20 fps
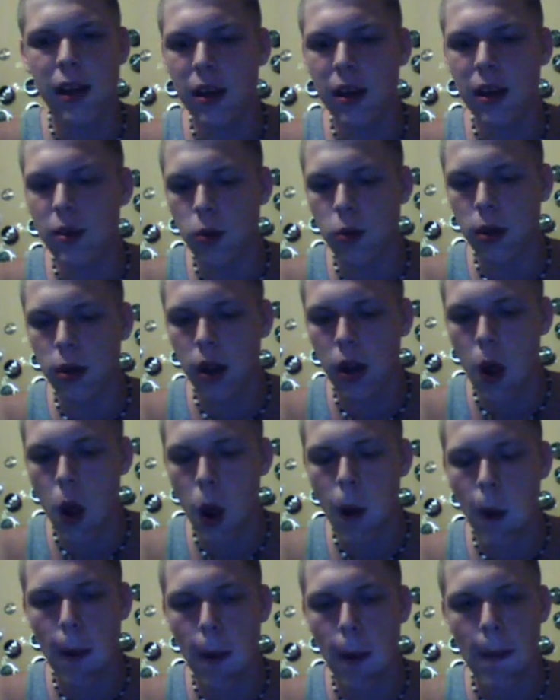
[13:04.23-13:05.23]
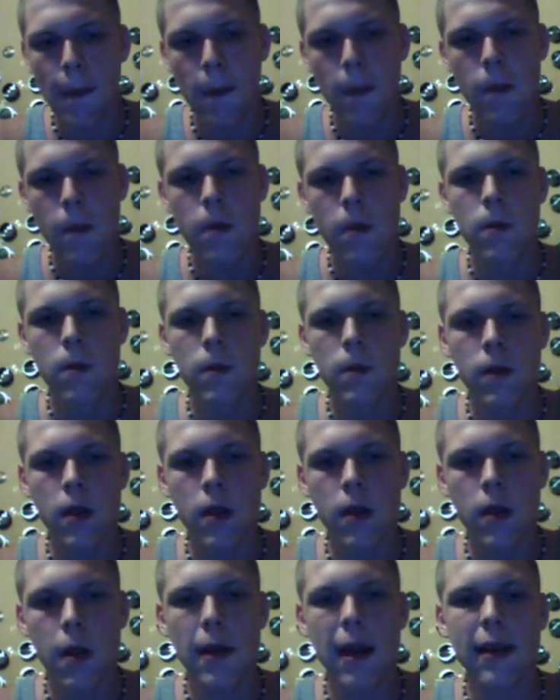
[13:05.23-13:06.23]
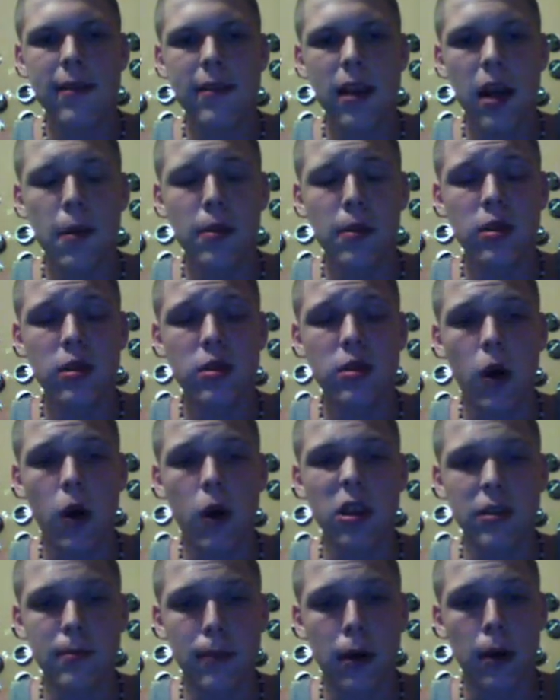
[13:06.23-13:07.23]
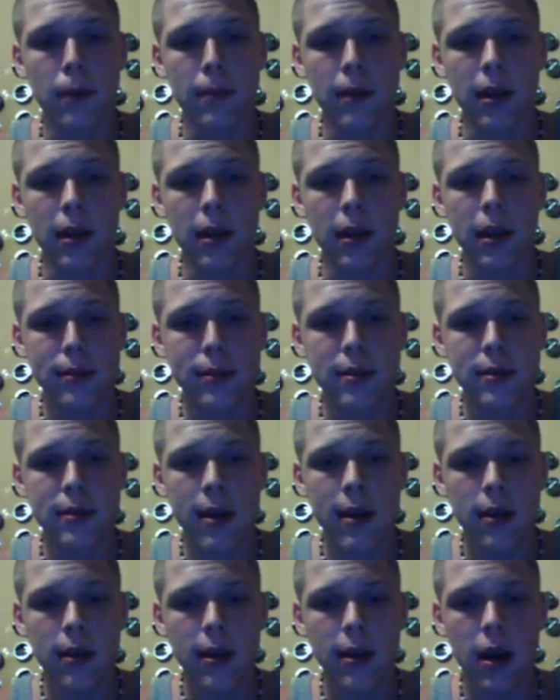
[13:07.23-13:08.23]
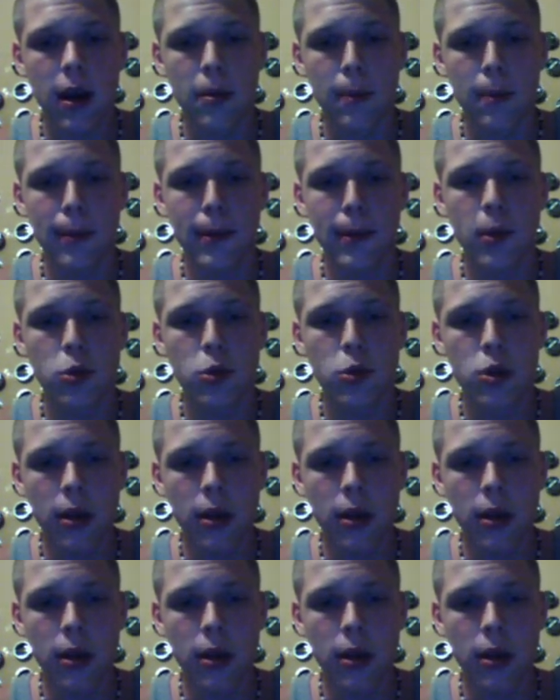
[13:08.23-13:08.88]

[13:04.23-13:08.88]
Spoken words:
history. Back at the time I used to always bum dips. I was a mooch.